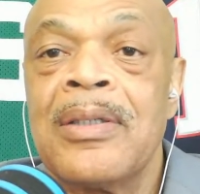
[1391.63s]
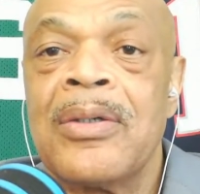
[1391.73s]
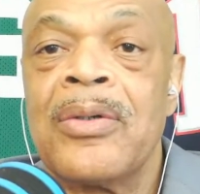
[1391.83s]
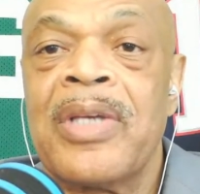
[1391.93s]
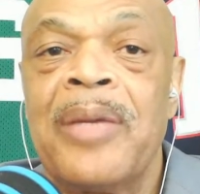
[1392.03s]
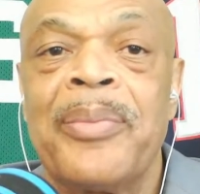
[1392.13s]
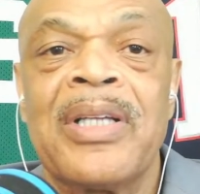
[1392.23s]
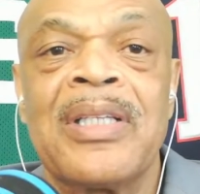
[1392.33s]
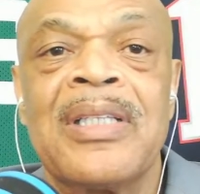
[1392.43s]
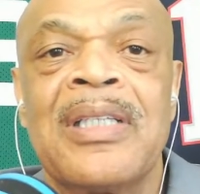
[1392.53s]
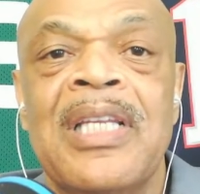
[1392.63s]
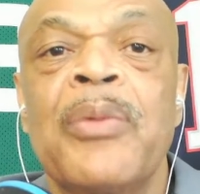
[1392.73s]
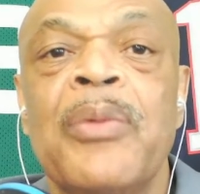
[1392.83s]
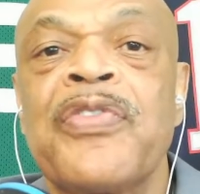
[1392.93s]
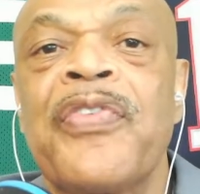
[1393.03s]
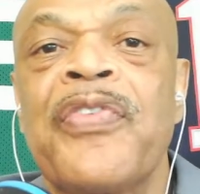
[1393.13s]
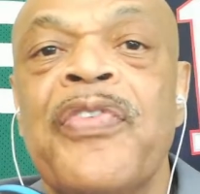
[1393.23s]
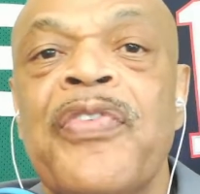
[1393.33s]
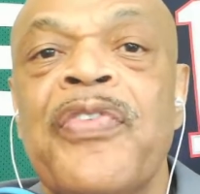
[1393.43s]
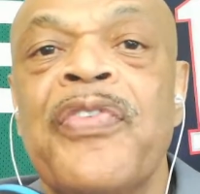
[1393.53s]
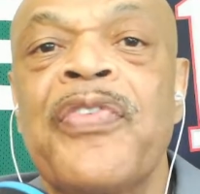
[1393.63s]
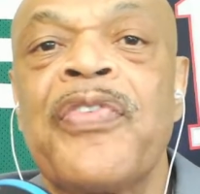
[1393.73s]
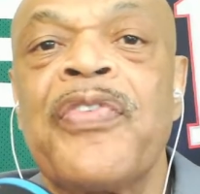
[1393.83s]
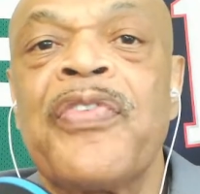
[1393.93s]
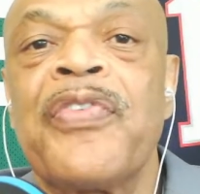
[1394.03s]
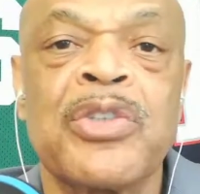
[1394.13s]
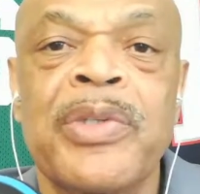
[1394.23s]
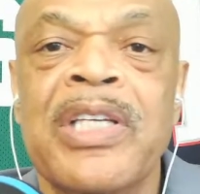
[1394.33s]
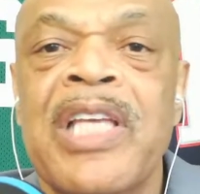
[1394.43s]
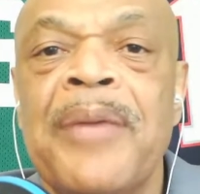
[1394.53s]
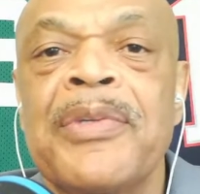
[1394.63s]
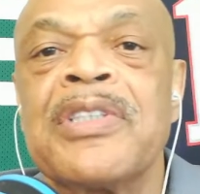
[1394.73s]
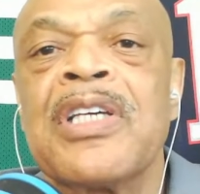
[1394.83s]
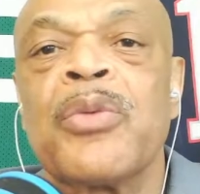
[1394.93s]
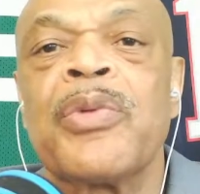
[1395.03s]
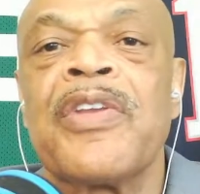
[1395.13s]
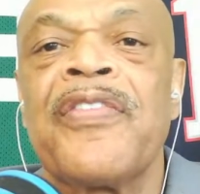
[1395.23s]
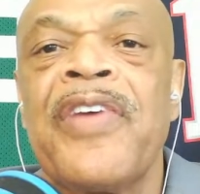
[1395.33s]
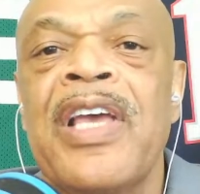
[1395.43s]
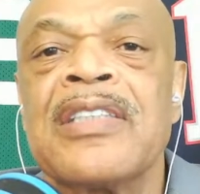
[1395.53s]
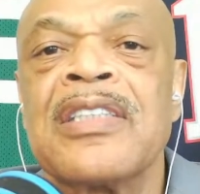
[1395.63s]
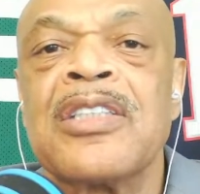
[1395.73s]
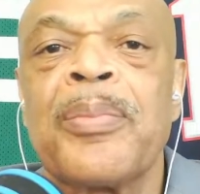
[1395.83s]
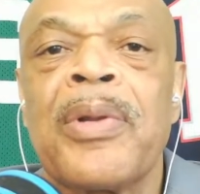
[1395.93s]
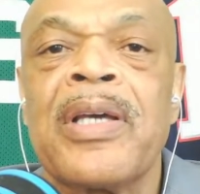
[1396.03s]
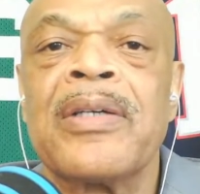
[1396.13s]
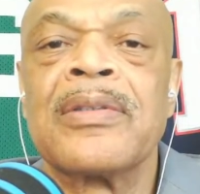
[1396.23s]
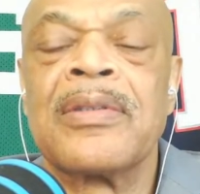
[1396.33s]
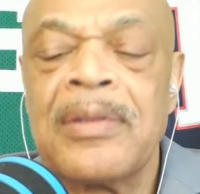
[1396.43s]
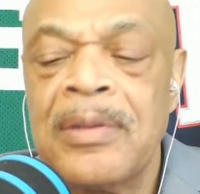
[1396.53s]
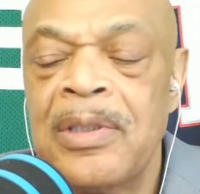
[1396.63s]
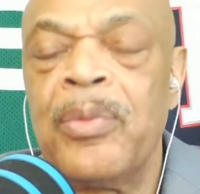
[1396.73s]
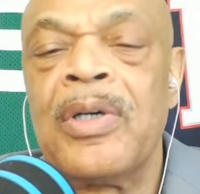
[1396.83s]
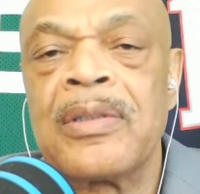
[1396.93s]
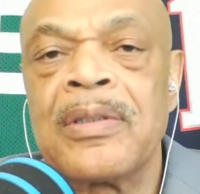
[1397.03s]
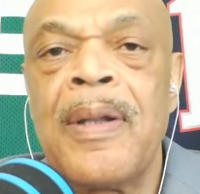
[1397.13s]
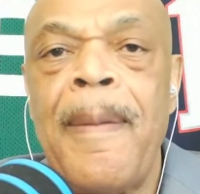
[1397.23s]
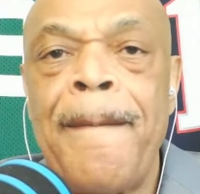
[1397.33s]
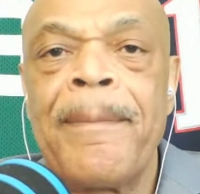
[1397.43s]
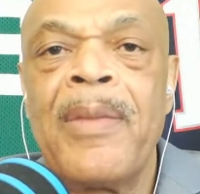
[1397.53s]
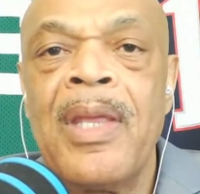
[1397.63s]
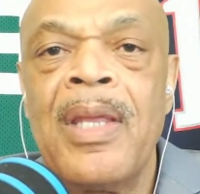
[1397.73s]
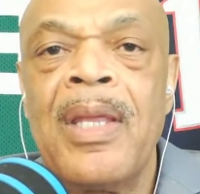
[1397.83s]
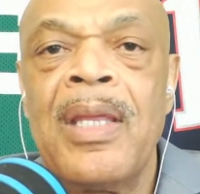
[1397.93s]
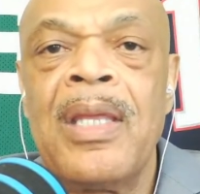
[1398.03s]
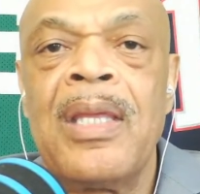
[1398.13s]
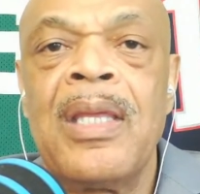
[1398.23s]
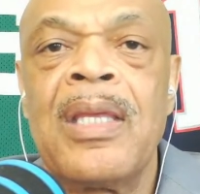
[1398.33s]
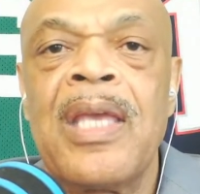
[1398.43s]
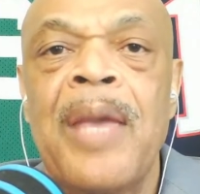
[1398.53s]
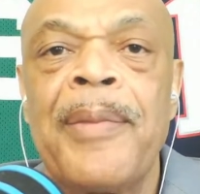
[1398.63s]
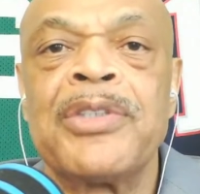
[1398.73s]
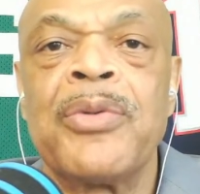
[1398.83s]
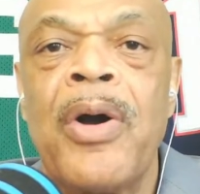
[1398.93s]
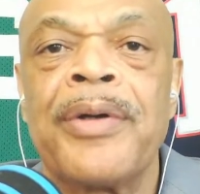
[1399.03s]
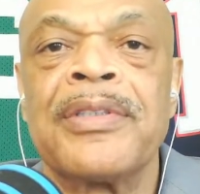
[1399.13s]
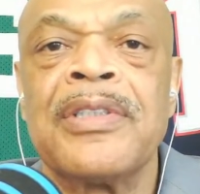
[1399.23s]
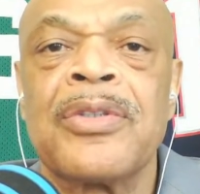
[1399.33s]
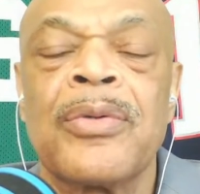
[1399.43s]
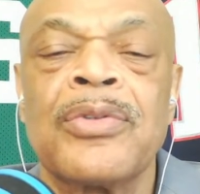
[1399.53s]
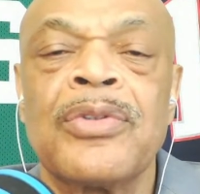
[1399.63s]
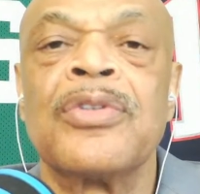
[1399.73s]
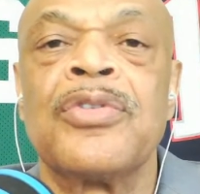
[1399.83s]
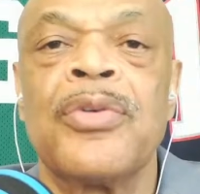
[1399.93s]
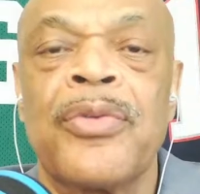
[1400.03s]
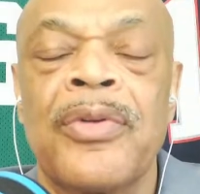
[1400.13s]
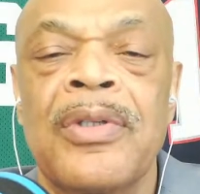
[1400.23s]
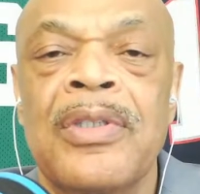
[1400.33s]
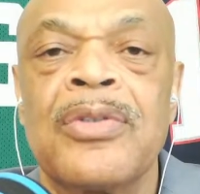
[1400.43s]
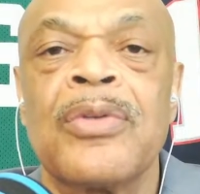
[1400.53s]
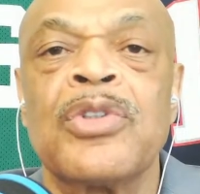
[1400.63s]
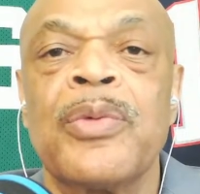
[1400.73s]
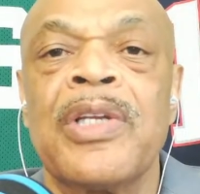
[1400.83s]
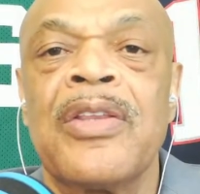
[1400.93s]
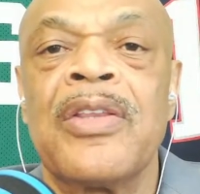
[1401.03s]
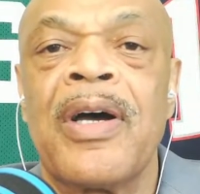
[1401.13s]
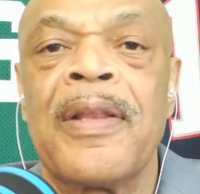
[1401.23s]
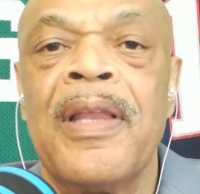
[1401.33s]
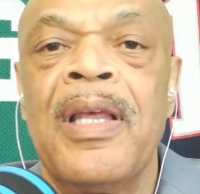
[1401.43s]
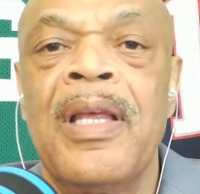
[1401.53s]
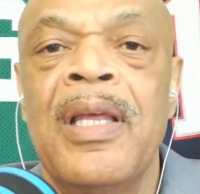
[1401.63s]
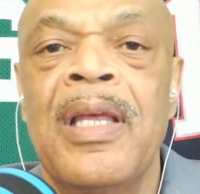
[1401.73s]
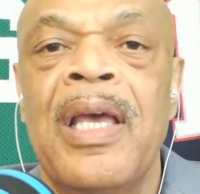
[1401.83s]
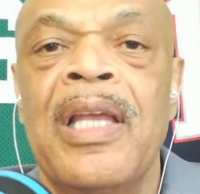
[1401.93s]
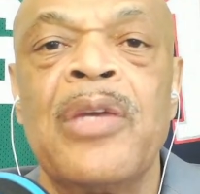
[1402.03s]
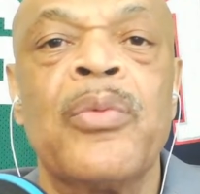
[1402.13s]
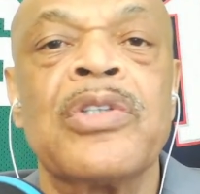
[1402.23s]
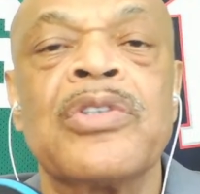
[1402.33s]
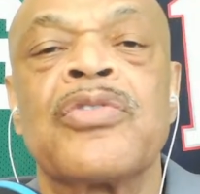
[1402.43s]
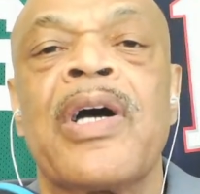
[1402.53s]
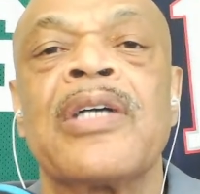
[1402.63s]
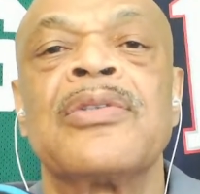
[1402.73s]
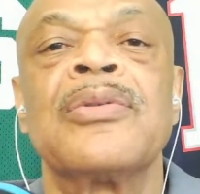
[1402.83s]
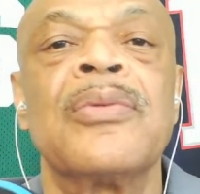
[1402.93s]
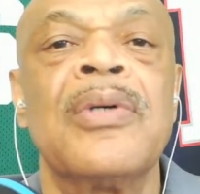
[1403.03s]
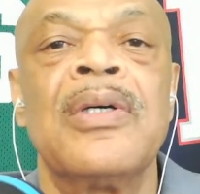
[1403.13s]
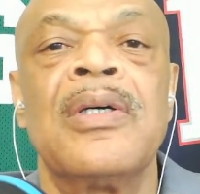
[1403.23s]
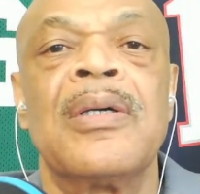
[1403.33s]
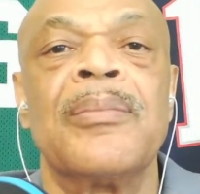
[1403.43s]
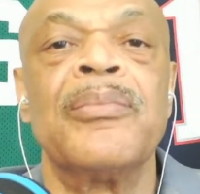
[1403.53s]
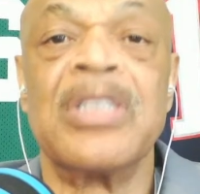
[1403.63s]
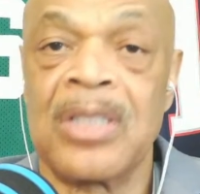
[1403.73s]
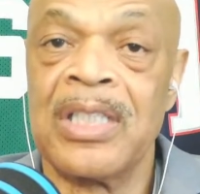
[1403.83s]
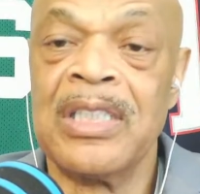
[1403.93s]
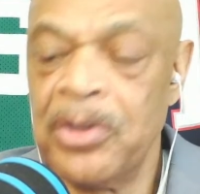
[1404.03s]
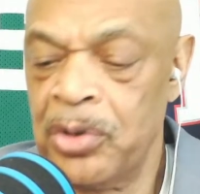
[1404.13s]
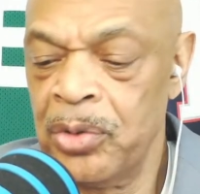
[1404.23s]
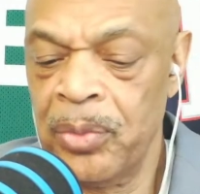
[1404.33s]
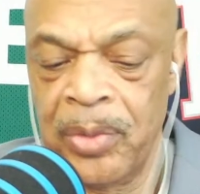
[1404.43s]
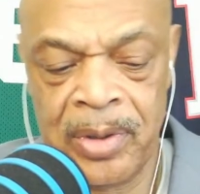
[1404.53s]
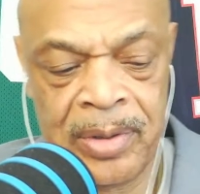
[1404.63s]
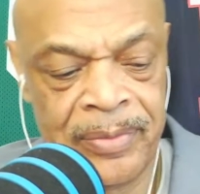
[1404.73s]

Okay, but he was fair and he was honest when it came to dealing with the fans and the players. He was. He came at you honest. He told you the truth. He told you what he thought, and he wouldn't try to mislead you or